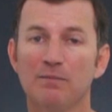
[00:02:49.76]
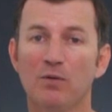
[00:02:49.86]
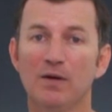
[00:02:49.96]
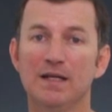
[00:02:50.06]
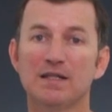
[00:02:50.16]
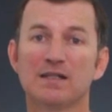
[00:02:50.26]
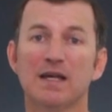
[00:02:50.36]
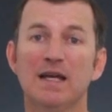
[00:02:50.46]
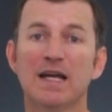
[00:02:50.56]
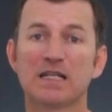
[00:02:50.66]
The point is,
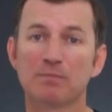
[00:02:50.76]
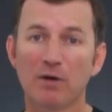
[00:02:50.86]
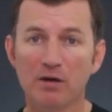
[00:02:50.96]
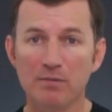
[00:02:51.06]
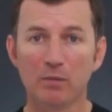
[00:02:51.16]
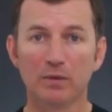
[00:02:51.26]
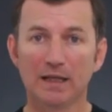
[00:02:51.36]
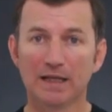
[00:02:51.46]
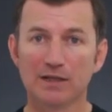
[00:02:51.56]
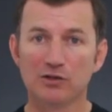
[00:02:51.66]
experiment with
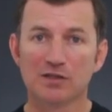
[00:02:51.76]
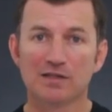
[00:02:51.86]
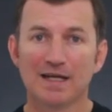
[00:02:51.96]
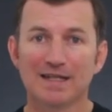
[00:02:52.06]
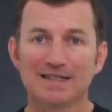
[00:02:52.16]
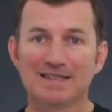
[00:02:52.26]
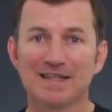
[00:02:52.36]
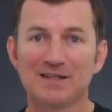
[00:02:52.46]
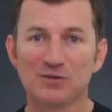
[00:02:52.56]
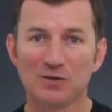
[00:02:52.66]
ligatures to see
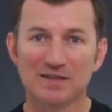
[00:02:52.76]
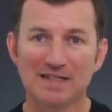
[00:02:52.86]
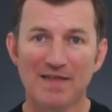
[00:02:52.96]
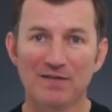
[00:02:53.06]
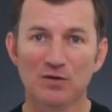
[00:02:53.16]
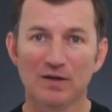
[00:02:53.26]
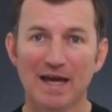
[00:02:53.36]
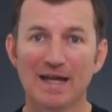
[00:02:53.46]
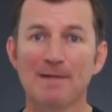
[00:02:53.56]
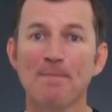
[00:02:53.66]
the sort of sound that you
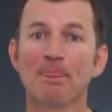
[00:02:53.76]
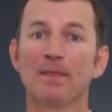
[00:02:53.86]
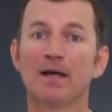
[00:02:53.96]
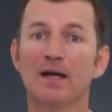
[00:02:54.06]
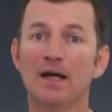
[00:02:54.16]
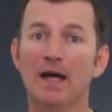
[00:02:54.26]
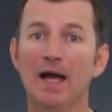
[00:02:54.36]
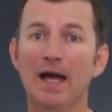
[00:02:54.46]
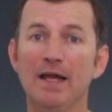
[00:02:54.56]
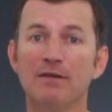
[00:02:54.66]
get
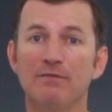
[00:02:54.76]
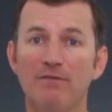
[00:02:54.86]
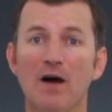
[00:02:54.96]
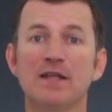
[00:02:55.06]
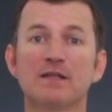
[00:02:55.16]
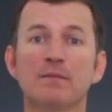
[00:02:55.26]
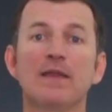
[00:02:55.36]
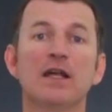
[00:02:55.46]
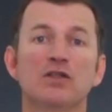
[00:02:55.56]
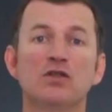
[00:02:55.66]
and find something
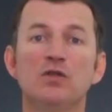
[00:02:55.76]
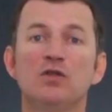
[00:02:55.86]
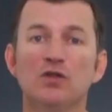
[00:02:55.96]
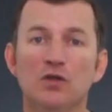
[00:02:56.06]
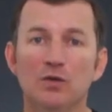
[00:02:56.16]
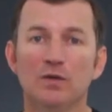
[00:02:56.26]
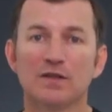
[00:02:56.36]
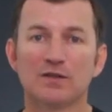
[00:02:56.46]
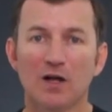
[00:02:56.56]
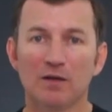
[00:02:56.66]
that suits you and the
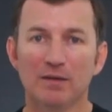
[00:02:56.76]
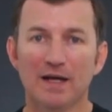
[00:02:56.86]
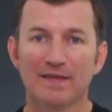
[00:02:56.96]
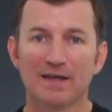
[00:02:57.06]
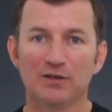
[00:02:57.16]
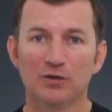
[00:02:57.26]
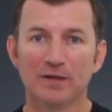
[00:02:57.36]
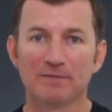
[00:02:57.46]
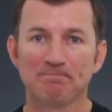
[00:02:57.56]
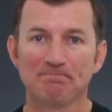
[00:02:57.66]
style of playing that you're
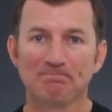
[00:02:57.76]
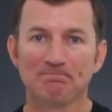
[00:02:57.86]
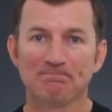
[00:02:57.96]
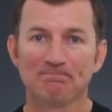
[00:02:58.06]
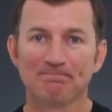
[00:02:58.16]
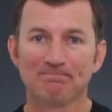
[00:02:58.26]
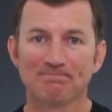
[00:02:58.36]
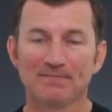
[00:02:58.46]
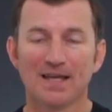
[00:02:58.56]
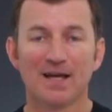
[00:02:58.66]
doing.
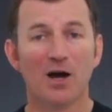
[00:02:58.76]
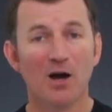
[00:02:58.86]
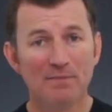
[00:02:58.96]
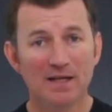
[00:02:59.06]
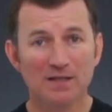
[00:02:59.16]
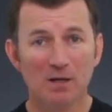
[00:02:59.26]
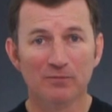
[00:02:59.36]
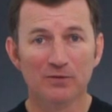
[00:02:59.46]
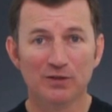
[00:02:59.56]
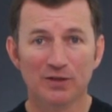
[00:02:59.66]
I hope that's
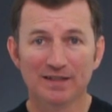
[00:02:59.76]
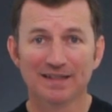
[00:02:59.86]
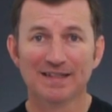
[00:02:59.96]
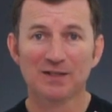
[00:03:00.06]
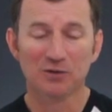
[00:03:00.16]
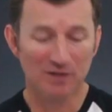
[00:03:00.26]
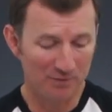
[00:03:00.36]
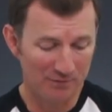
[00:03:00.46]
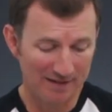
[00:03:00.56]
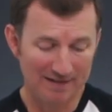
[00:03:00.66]
helpful to you. Good
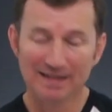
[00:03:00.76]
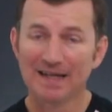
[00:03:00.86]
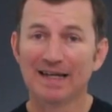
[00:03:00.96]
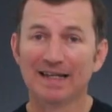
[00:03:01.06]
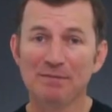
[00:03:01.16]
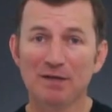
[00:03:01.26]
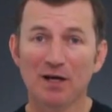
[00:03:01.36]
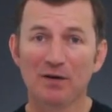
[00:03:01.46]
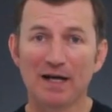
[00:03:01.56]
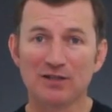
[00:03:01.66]
luck with it. Let me
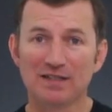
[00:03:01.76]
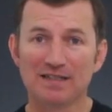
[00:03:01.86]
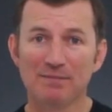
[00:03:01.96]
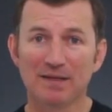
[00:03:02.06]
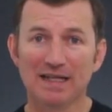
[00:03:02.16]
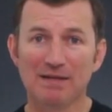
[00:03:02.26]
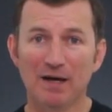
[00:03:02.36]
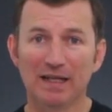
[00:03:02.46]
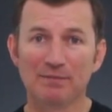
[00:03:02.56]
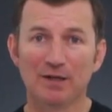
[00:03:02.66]
know actually, send me an
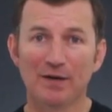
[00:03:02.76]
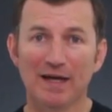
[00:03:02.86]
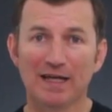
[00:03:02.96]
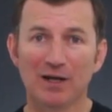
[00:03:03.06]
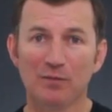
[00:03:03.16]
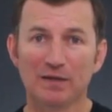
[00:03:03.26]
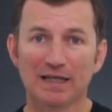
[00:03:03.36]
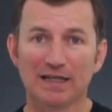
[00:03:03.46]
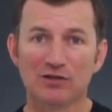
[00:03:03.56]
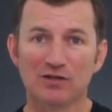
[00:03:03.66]
email, let me know how you get on with your
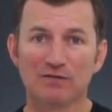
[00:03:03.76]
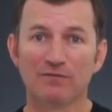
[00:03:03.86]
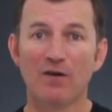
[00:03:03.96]
ligatures and